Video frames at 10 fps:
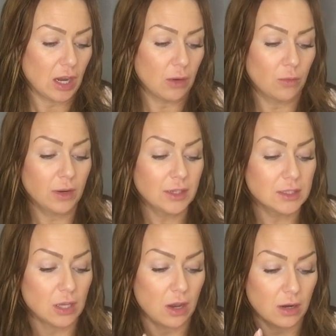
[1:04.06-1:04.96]
I want
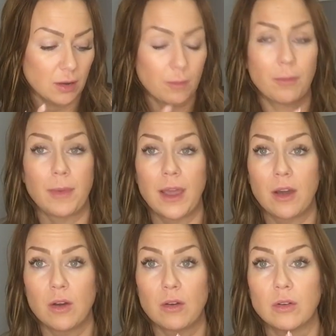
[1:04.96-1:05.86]
to talk
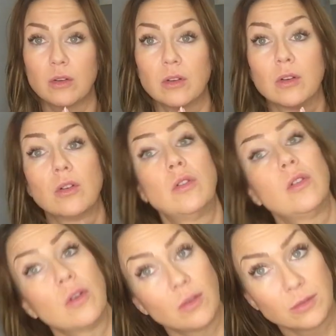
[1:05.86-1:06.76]
about
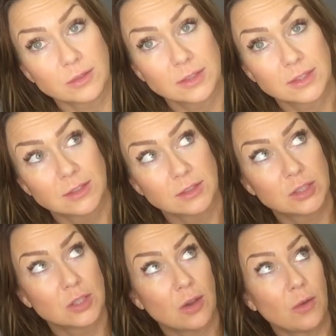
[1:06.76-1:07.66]
goals.
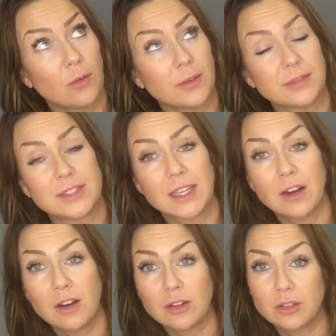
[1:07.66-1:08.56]
So we've set
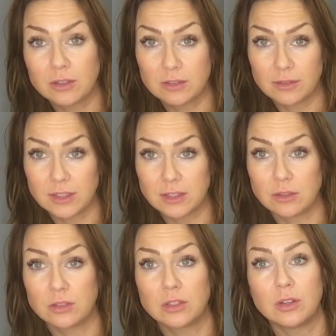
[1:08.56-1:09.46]
our New Year's
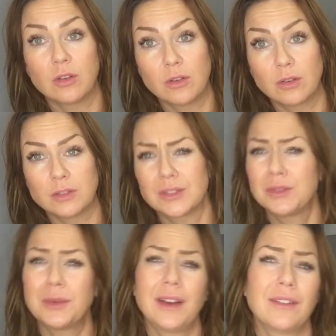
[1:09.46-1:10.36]
resolution goals,
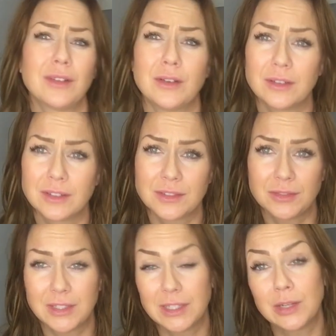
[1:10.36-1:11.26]
or whatever goals, if
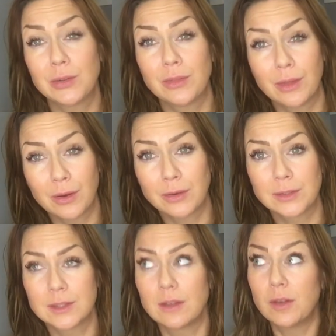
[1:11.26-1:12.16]
you didn't do those,
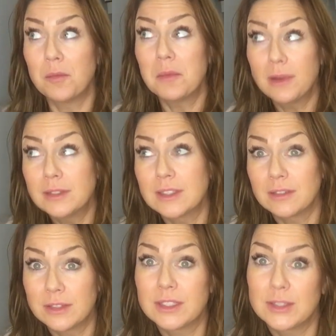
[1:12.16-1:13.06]
most
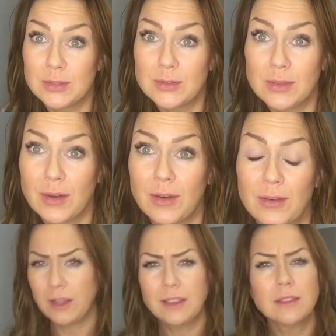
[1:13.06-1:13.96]
of us do though.
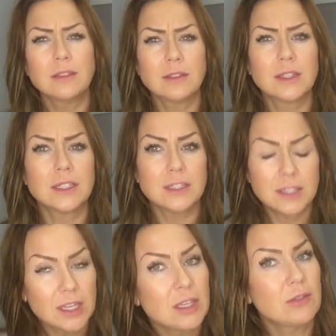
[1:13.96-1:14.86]
One
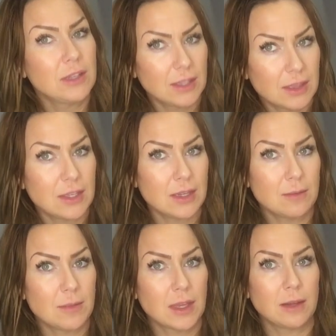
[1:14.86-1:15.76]
continuing
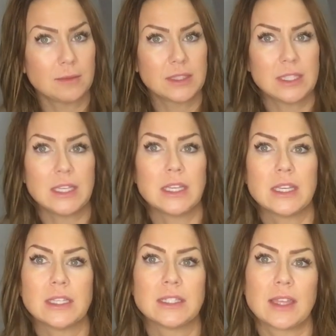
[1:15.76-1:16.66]
theme that I'm seeing
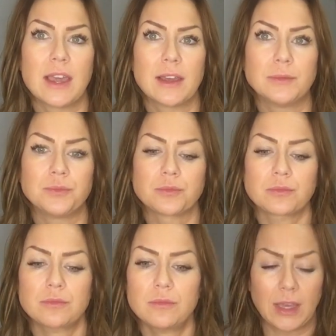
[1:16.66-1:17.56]
is that
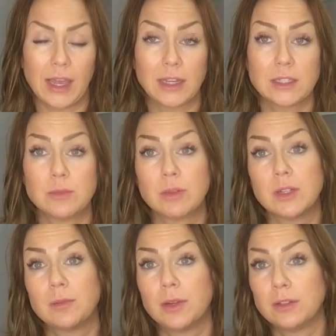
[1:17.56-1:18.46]
as
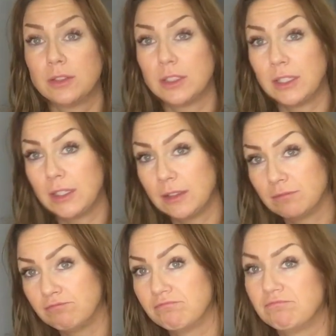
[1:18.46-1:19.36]
we're approaching